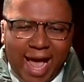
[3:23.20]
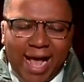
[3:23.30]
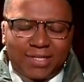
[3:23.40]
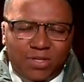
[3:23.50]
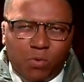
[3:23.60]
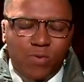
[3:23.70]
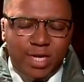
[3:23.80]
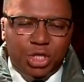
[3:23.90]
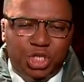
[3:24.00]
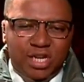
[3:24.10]
as the
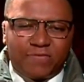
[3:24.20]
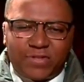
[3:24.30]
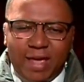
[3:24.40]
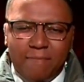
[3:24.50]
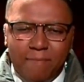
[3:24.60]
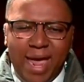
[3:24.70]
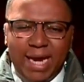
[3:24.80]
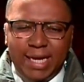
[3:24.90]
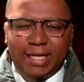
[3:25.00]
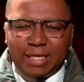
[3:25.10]
wind shifts, they may
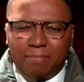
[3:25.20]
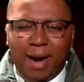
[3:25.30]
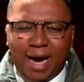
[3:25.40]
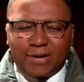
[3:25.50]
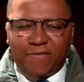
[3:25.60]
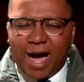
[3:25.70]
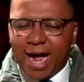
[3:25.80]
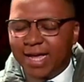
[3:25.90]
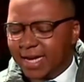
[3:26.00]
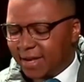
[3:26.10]
need to
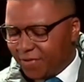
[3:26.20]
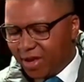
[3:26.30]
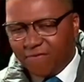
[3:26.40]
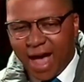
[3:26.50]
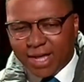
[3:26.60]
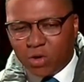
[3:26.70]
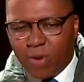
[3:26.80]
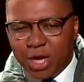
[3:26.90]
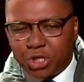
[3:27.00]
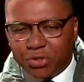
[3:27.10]
modify the
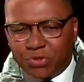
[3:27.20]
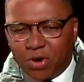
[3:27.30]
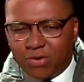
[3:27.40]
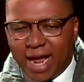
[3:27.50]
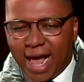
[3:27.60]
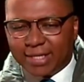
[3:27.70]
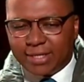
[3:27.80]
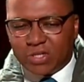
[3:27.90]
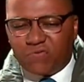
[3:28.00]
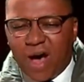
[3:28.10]
evacuation zone as
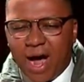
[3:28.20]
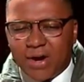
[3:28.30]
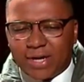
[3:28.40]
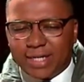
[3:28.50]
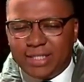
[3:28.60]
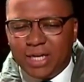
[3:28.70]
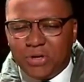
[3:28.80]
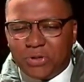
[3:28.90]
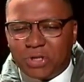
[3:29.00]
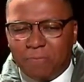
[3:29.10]
this fire
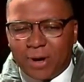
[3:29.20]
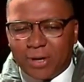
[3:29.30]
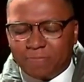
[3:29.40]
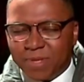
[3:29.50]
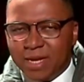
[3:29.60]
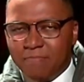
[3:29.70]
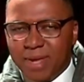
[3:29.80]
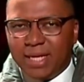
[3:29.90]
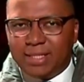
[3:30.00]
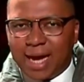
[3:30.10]
continues to burn.
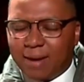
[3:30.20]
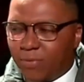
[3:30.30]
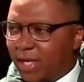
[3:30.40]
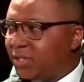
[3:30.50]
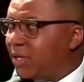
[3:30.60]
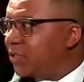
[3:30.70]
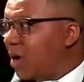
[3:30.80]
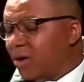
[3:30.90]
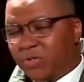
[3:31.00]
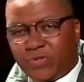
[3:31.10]
Meantime, residents
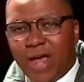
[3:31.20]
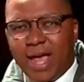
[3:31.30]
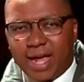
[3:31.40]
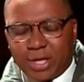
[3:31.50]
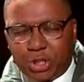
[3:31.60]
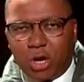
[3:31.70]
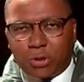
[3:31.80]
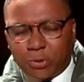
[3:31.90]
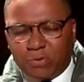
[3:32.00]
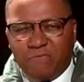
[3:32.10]
are staying at
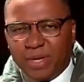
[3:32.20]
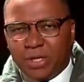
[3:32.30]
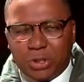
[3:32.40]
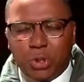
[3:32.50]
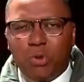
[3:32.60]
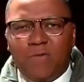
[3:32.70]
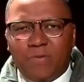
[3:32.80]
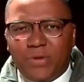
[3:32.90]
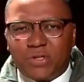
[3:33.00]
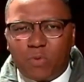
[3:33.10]
shelters. We've been to 2 of
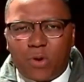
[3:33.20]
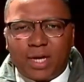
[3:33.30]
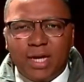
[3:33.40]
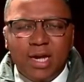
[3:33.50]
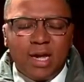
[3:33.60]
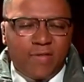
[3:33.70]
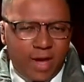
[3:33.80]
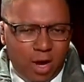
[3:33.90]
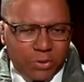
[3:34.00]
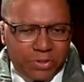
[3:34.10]
them this morning. They
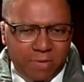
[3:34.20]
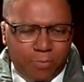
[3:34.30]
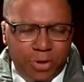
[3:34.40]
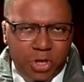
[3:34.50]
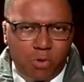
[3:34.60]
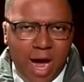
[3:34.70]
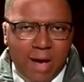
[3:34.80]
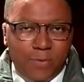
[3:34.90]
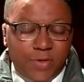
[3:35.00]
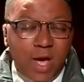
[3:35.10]
all seem pretty
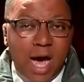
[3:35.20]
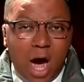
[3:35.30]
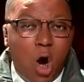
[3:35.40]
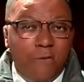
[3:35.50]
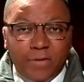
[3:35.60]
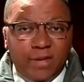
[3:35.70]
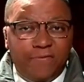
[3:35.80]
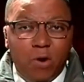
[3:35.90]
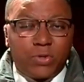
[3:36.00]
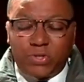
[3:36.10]
quiet with hopefully
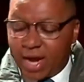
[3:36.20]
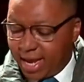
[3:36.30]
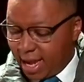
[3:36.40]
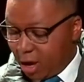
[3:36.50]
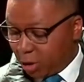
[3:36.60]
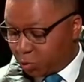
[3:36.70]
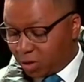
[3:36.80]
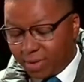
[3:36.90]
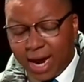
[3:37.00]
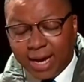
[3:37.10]
folks staying elsewhere,
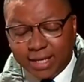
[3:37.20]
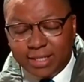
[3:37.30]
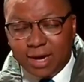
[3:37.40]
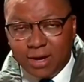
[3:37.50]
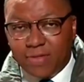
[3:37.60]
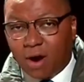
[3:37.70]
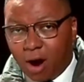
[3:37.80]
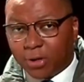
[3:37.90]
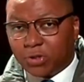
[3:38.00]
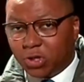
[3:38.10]
but I can tell you there
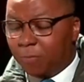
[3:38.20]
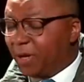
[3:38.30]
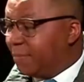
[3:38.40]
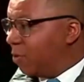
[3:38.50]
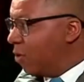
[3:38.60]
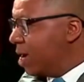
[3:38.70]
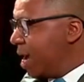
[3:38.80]
are still people